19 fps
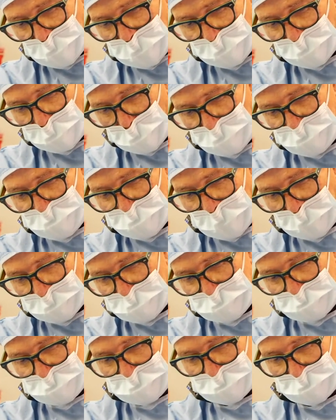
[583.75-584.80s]
have, once
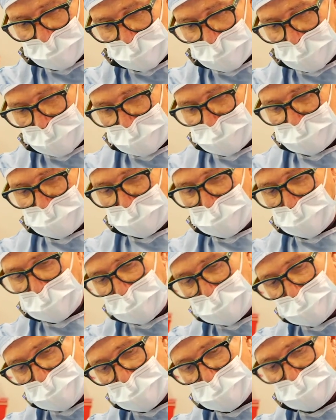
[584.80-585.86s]
that's the case, then you
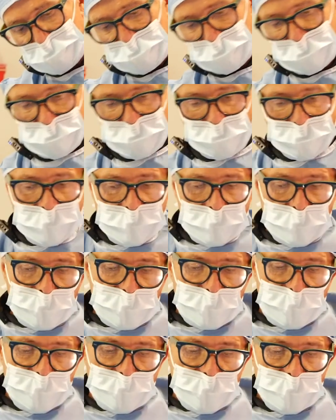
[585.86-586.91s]
can use your
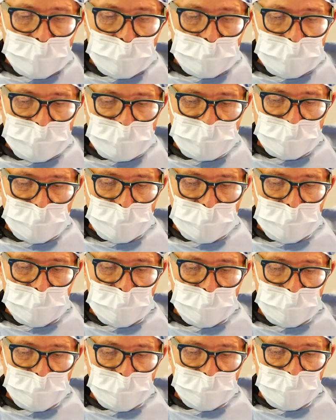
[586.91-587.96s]
thumb
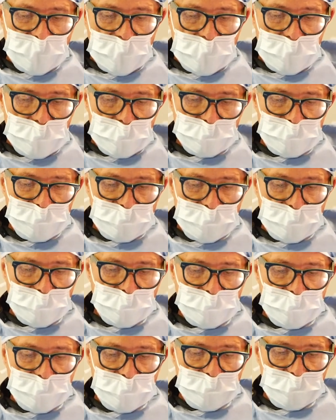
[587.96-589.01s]
between the valve
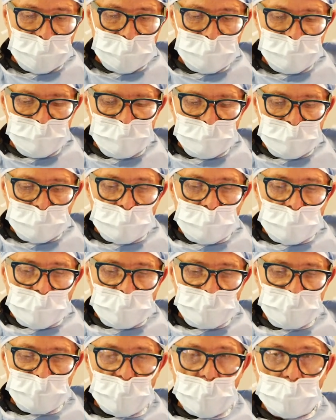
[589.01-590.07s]
and the
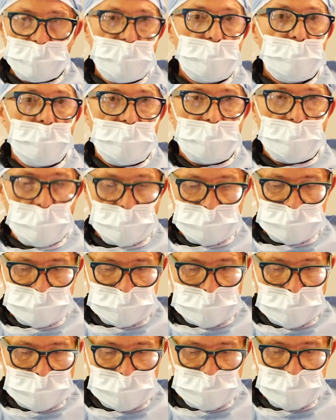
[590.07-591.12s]
scope, depending on what
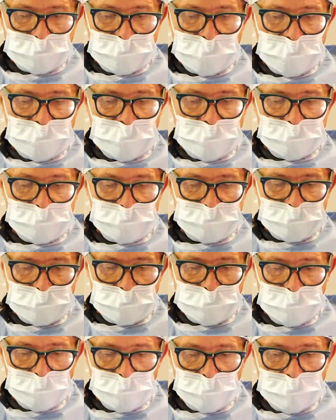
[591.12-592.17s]
size your hands
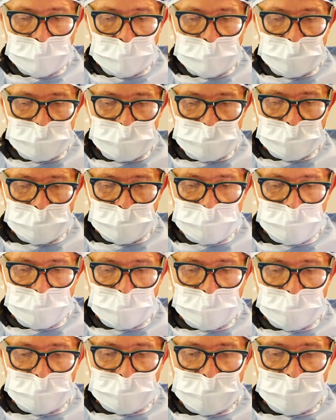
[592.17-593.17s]
are, so that you can,